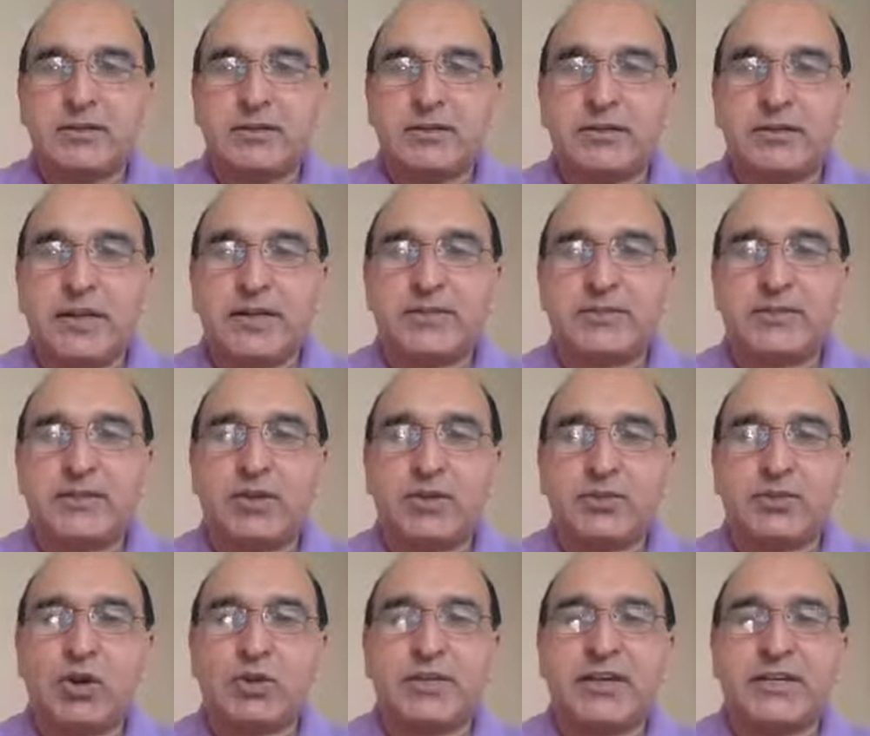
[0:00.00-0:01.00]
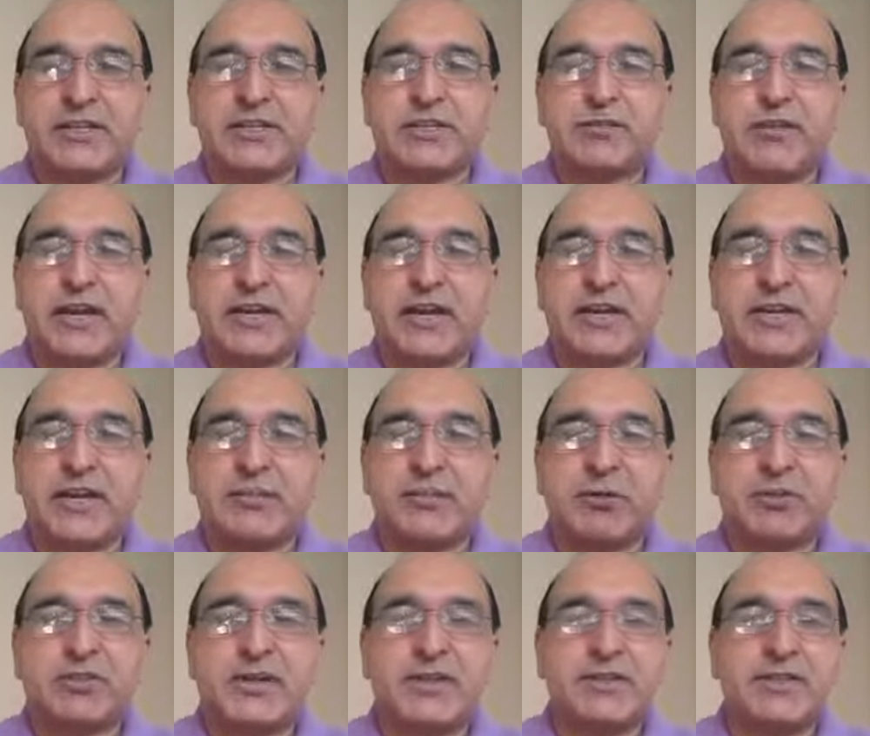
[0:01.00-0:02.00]
Yes, Socrates. We are talking
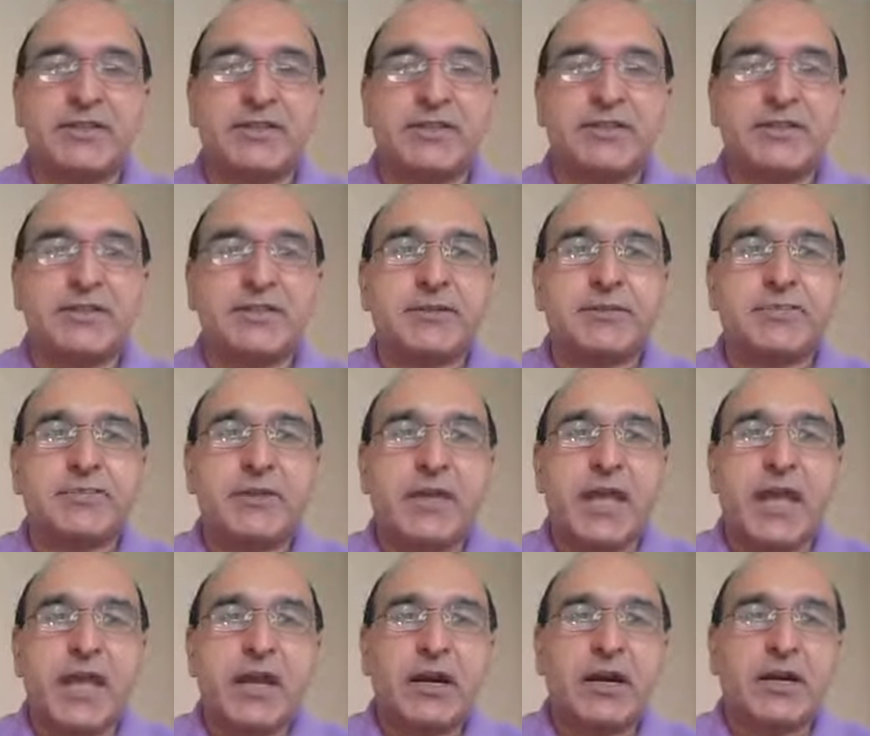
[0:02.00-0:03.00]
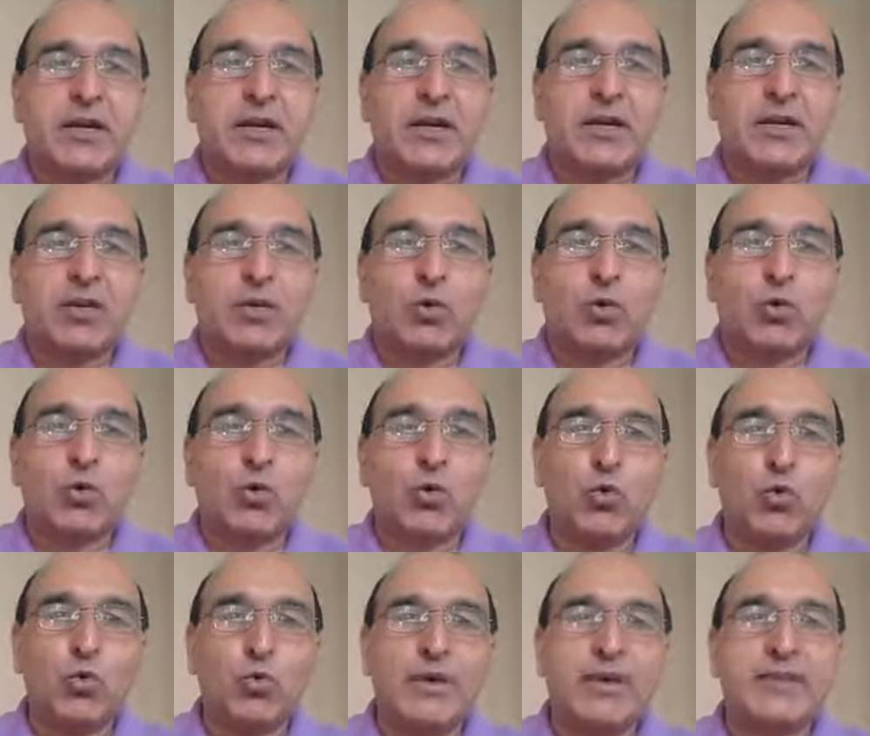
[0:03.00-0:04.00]
about Socrates,
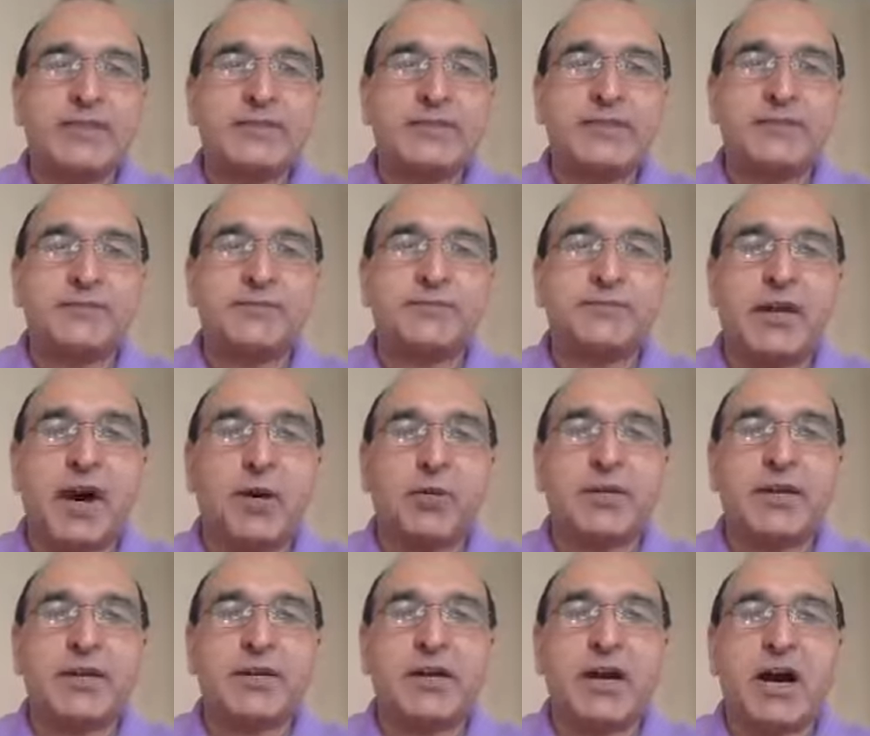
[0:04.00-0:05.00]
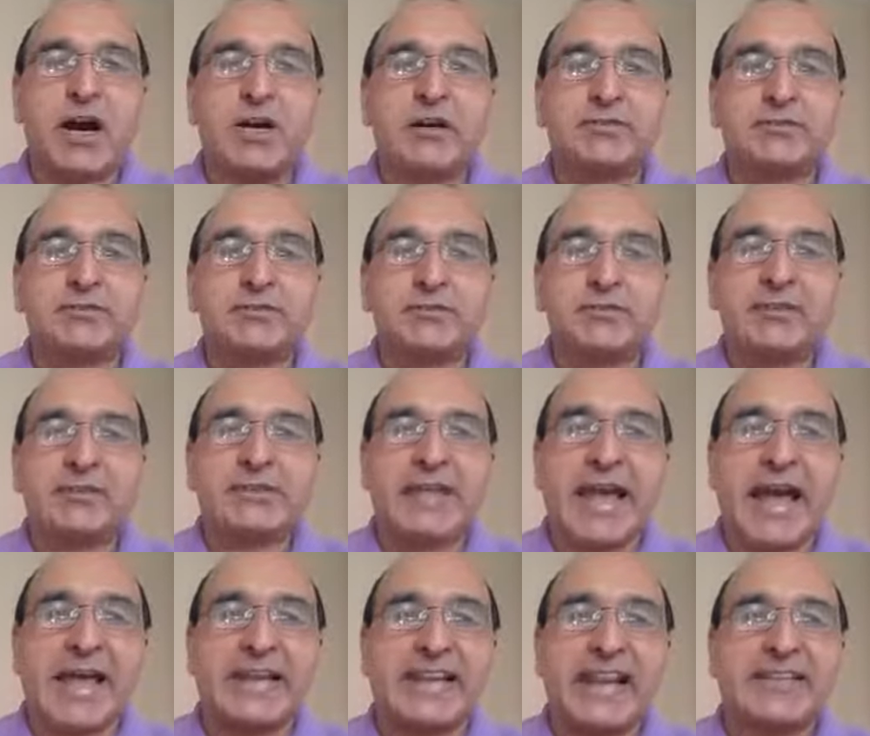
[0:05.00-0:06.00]
who is founder of
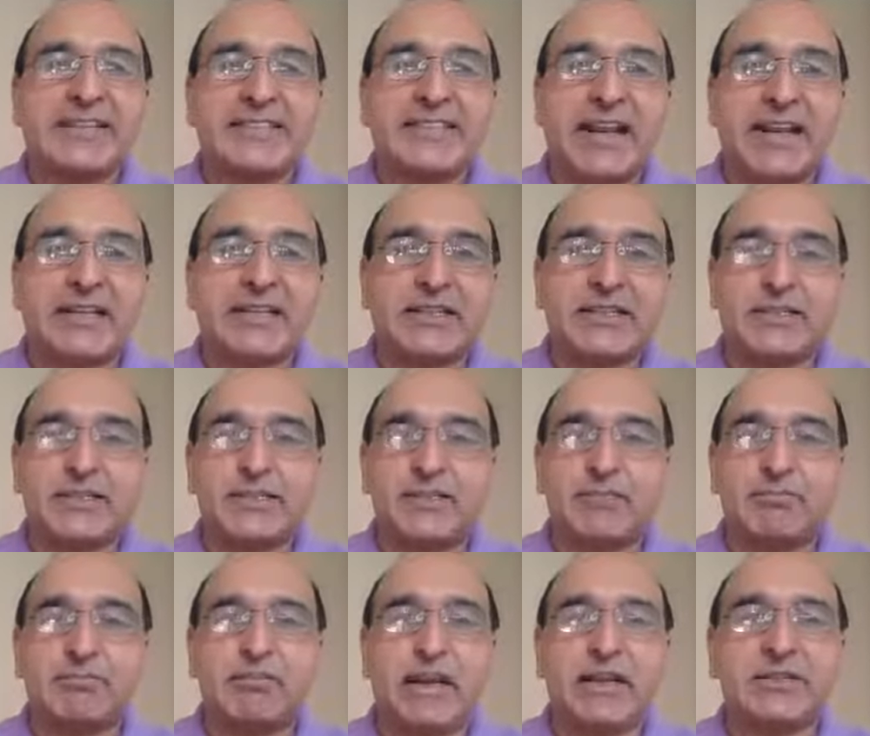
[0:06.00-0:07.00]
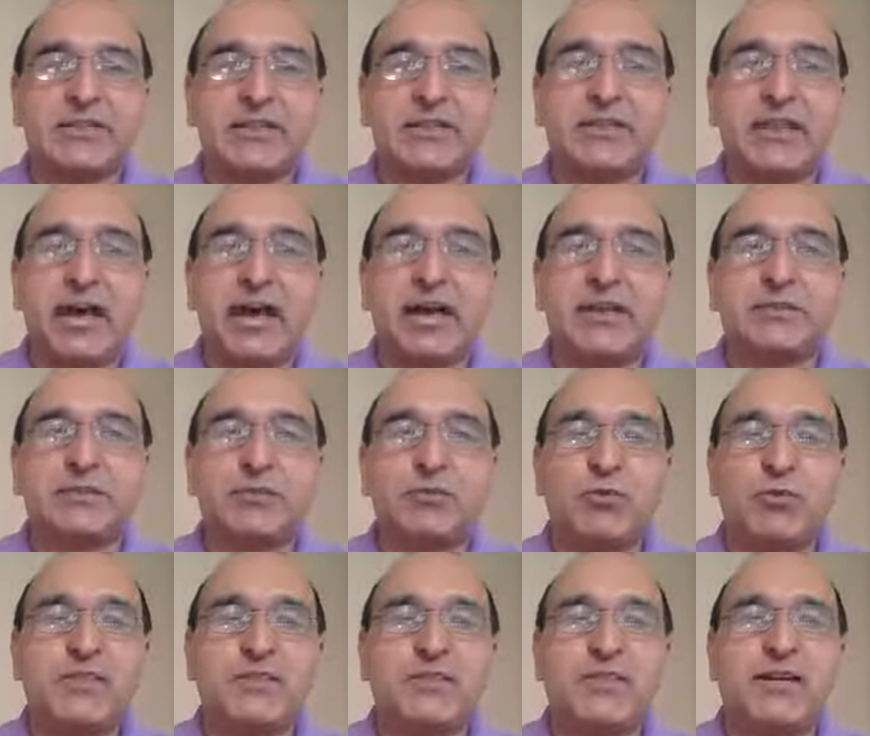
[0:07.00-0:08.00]
dialectic method of,
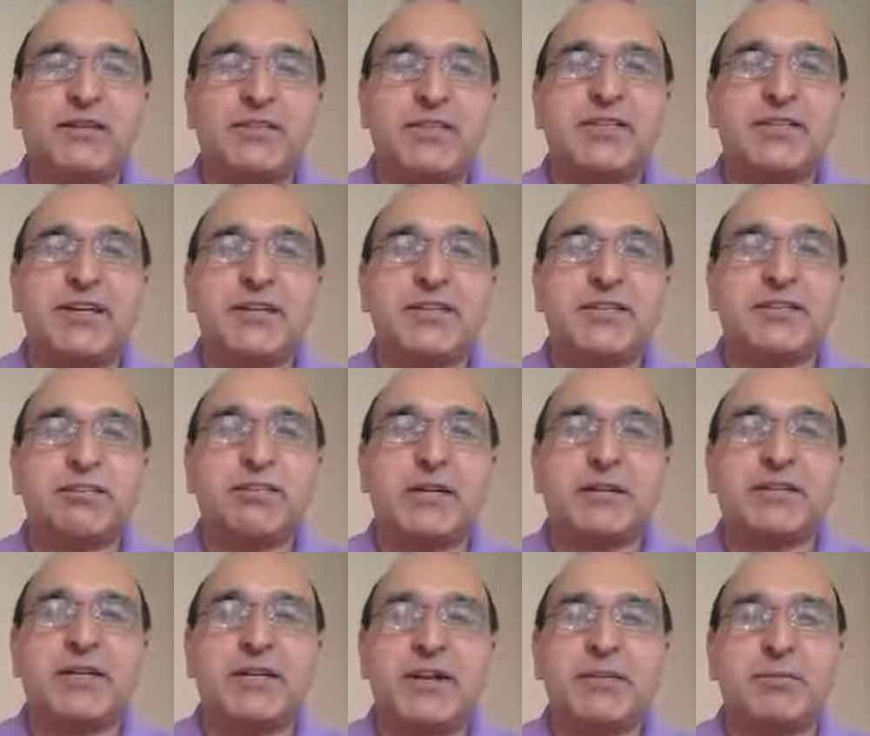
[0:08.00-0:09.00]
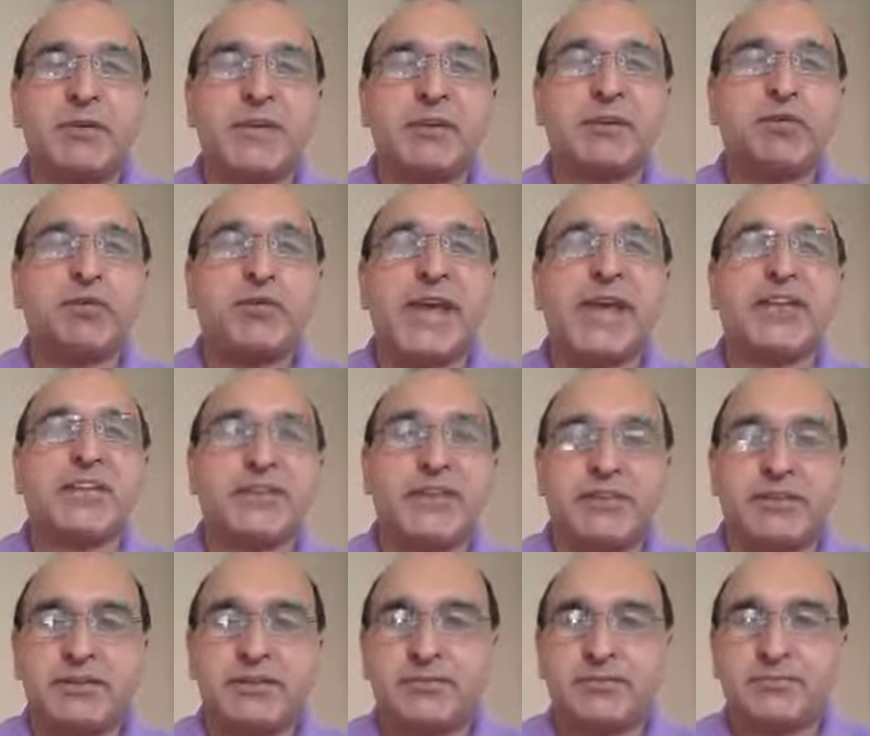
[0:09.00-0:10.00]
which is called Socrates method of
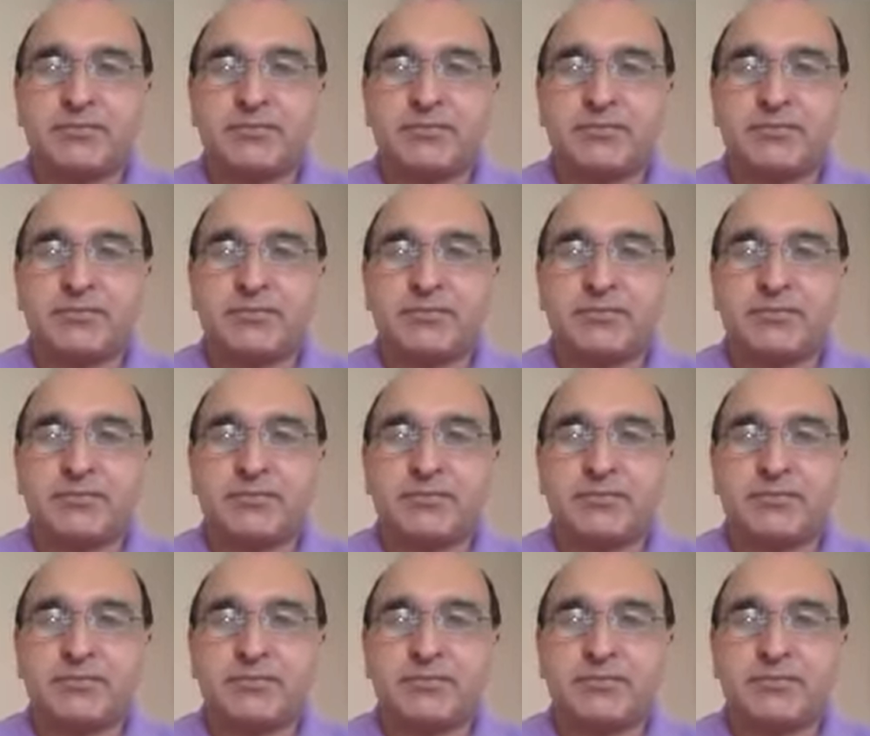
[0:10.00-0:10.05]
education.